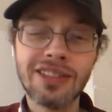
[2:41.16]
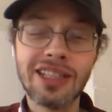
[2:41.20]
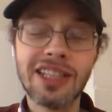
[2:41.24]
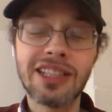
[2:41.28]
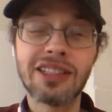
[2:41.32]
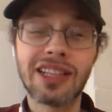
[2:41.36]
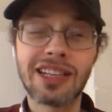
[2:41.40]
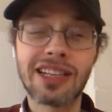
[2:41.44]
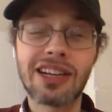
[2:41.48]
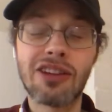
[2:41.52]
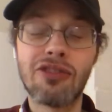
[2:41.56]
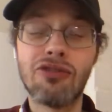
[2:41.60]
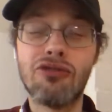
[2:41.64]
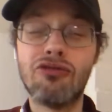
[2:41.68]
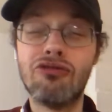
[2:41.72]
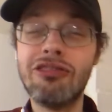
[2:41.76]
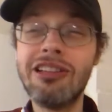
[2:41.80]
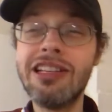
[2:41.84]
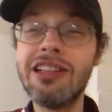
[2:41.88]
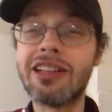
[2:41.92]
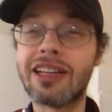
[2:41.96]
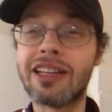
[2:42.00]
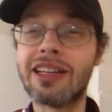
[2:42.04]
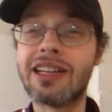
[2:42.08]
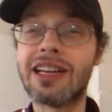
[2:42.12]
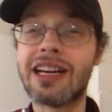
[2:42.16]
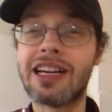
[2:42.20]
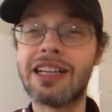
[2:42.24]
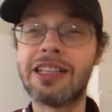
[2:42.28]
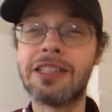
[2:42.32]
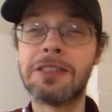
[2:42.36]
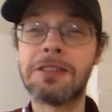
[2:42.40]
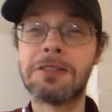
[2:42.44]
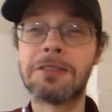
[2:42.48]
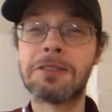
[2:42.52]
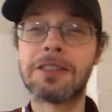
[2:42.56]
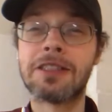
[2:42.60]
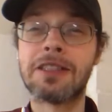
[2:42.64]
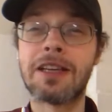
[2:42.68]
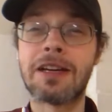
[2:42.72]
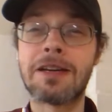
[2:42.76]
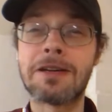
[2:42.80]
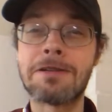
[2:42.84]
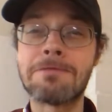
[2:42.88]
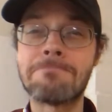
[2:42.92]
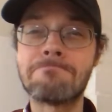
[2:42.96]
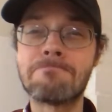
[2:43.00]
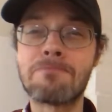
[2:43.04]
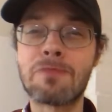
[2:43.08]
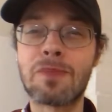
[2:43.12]
like a really nice
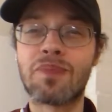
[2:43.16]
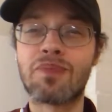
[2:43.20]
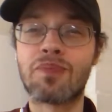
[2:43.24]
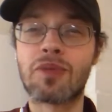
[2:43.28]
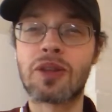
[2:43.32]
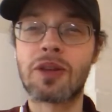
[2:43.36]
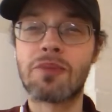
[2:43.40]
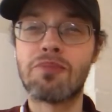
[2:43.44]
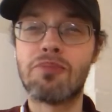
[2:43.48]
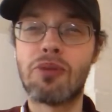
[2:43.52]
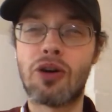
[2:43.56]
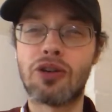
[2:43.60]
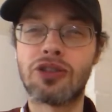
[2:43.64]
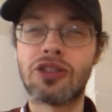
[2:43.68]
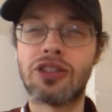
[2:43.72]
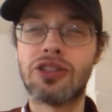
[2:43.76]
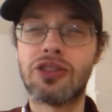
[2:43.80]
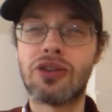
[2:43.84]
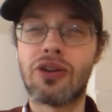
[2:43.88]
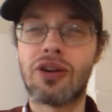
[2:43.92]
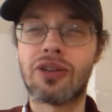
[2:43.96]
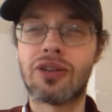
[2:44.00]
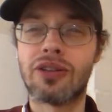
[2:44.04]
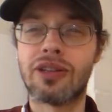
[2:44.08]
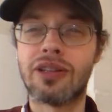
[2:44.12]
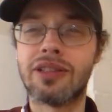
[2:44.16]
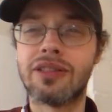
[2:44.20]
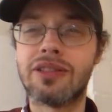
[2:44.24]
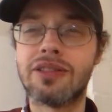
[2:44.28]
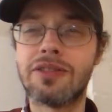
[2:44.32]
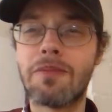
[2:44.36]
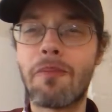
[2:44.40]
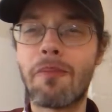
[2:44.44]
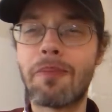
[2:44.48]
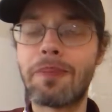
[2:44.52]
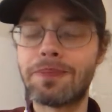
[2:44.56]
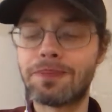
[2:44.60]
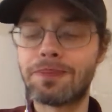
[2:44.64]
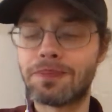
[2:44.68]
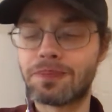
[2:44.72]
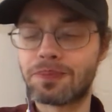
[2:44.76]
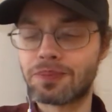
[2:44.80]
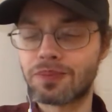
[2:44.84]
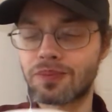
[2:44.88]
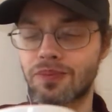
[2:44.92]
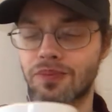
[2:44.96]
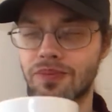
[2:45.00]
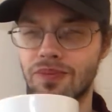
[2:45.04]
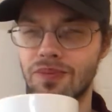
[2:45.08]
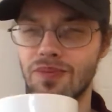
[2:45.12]
box of chocolates.
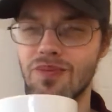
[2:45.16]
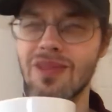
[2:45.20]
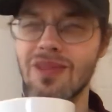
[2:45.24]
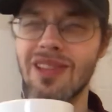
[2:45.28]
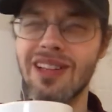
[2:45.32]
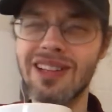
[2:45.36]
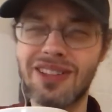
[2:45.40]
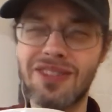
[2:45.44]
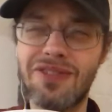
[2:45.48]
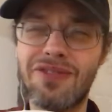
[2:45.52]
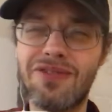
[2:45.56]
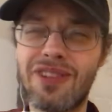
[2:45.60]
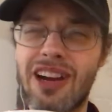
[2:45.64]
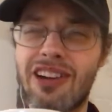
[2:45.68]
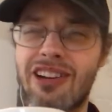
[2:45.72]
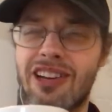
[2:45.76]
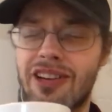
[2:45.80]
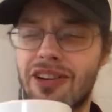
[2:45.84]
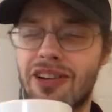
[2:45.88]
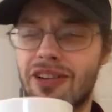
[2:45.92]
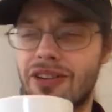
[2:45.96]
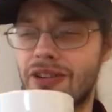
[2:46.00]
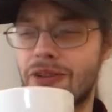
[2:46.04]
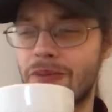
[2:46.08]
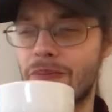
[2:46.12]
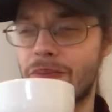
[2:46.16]
It's very good.